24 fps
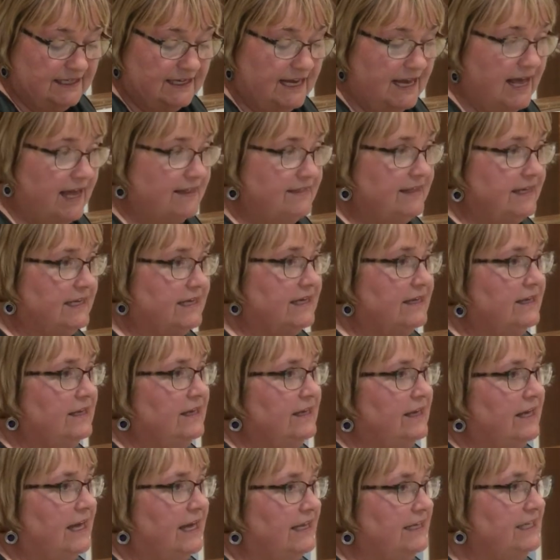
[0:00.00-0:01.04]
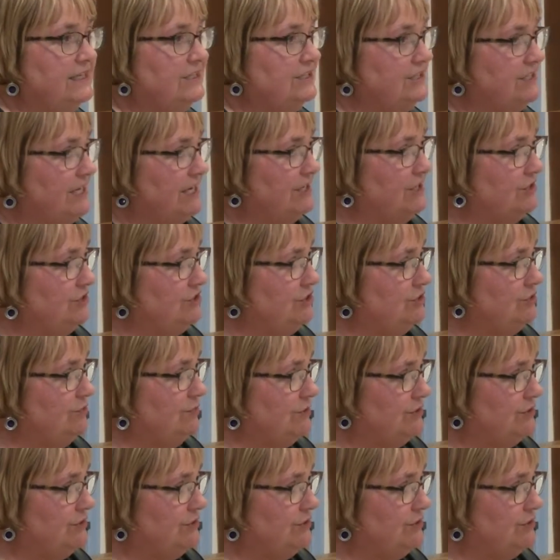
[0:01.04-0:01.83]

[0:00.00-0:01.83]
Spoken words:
And I think I need to tell you too,